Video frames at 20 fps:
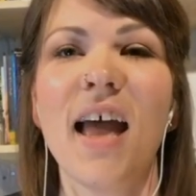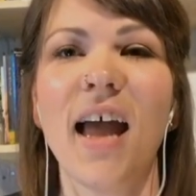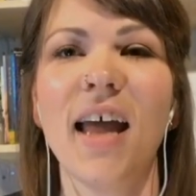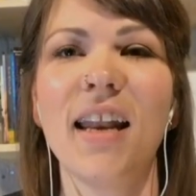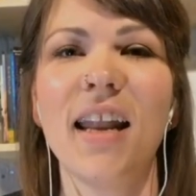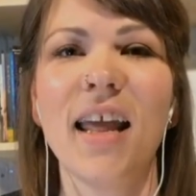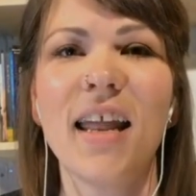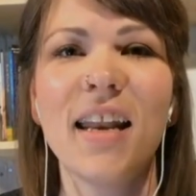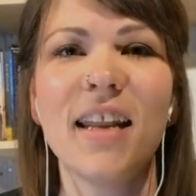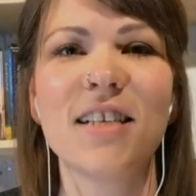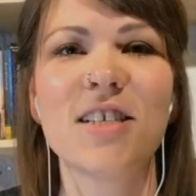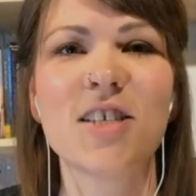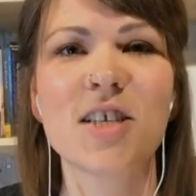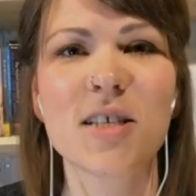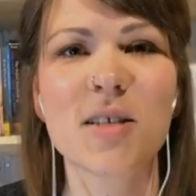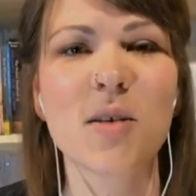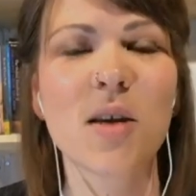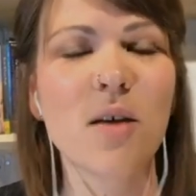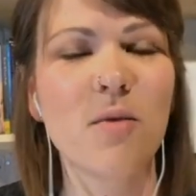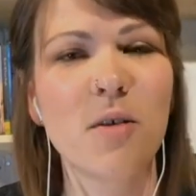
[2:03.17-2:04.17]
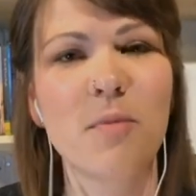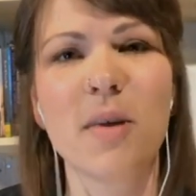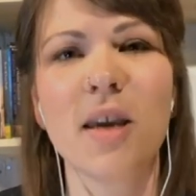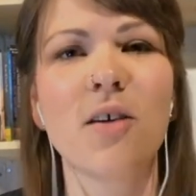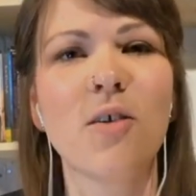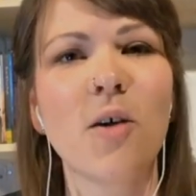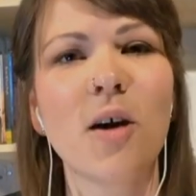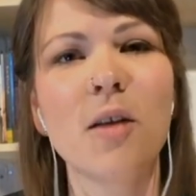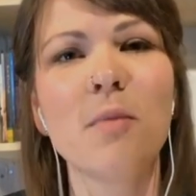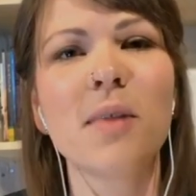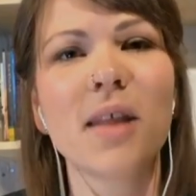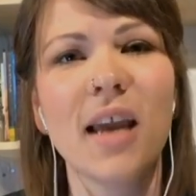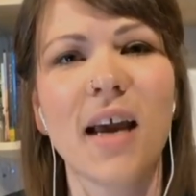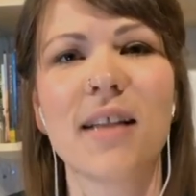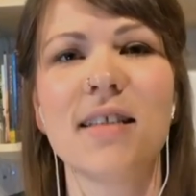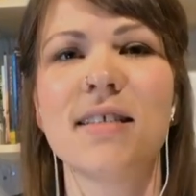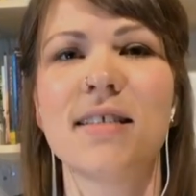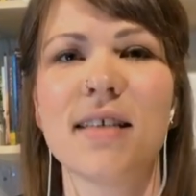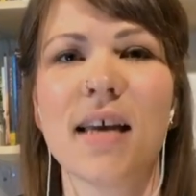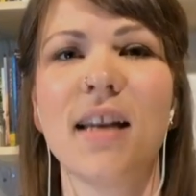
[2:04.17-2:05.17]
And, and it just, it would be incredibly
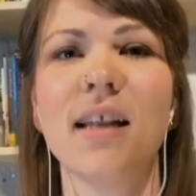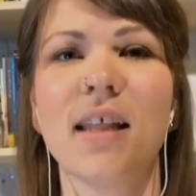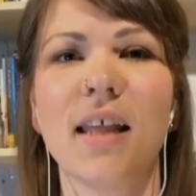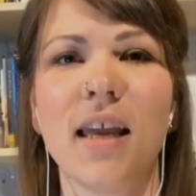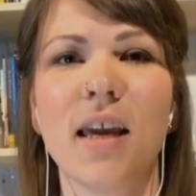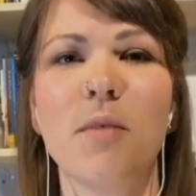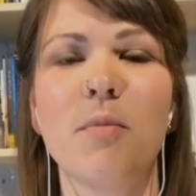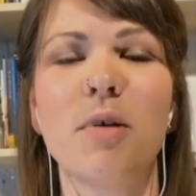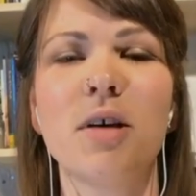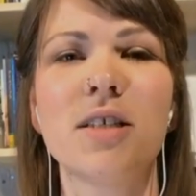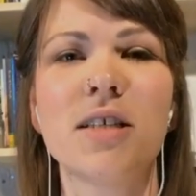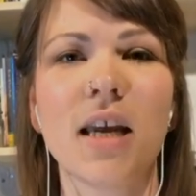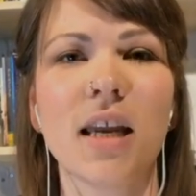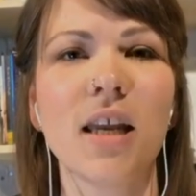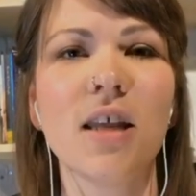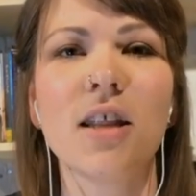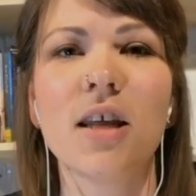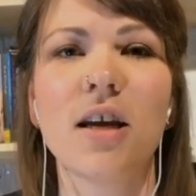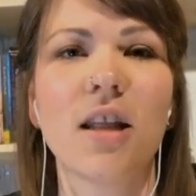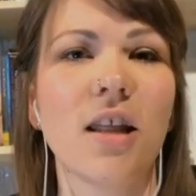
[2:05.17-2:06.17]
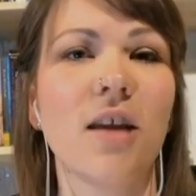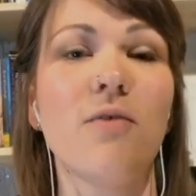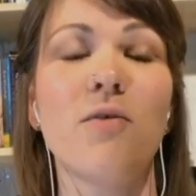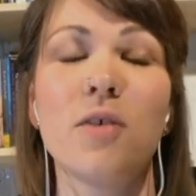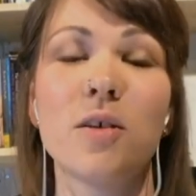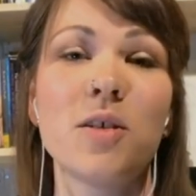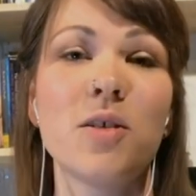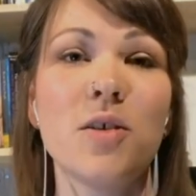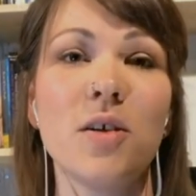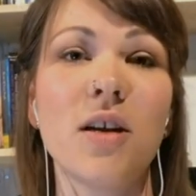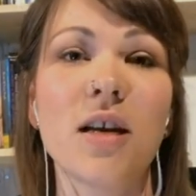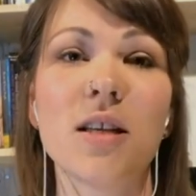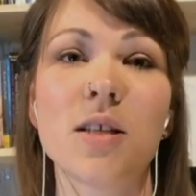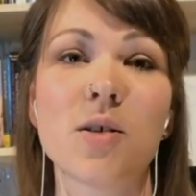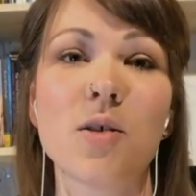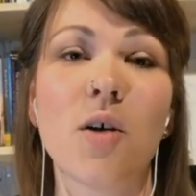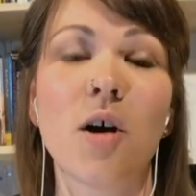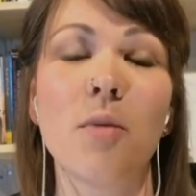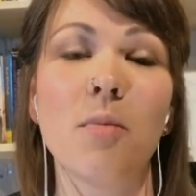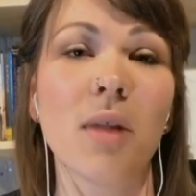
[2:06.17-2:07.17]
unsettling, particularly for
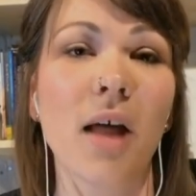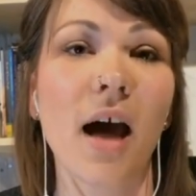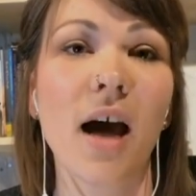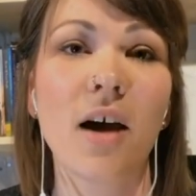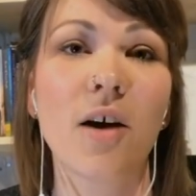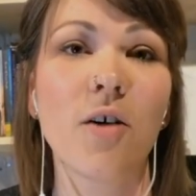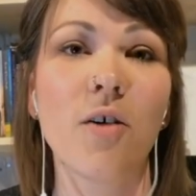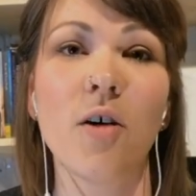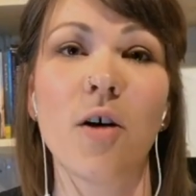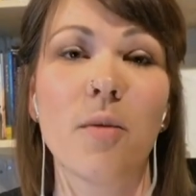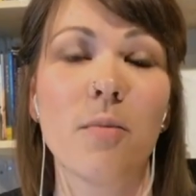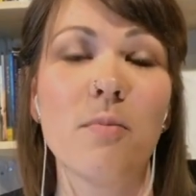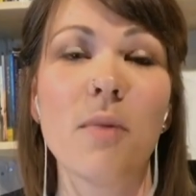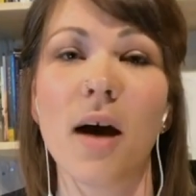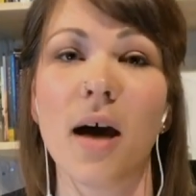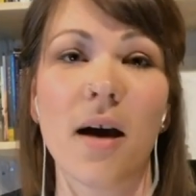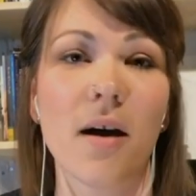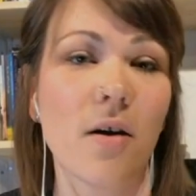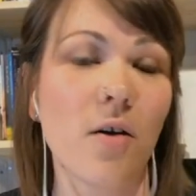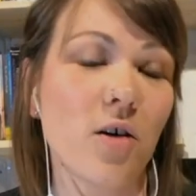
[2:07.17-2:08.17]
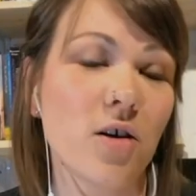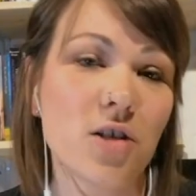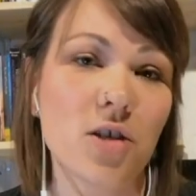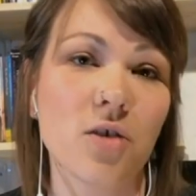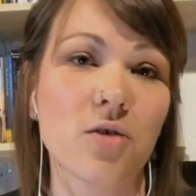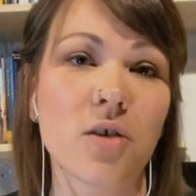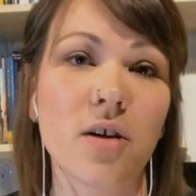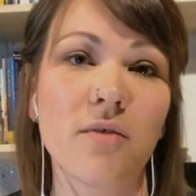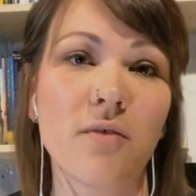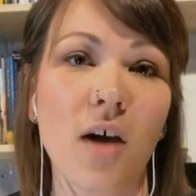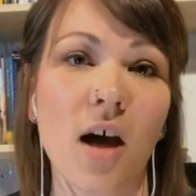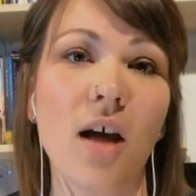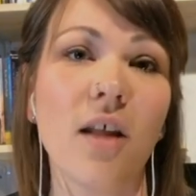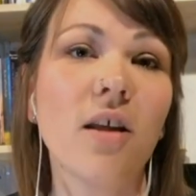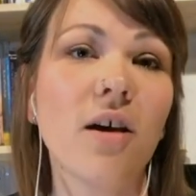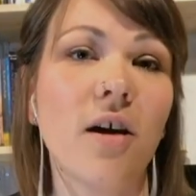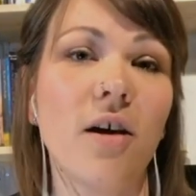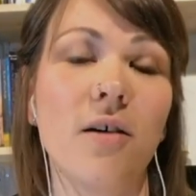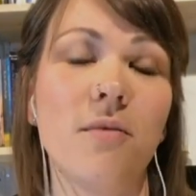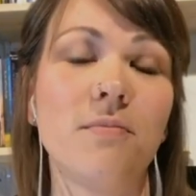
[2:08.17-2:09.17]
students who are Black or, uh, or children of
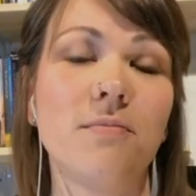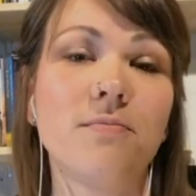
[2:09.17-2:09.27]
color.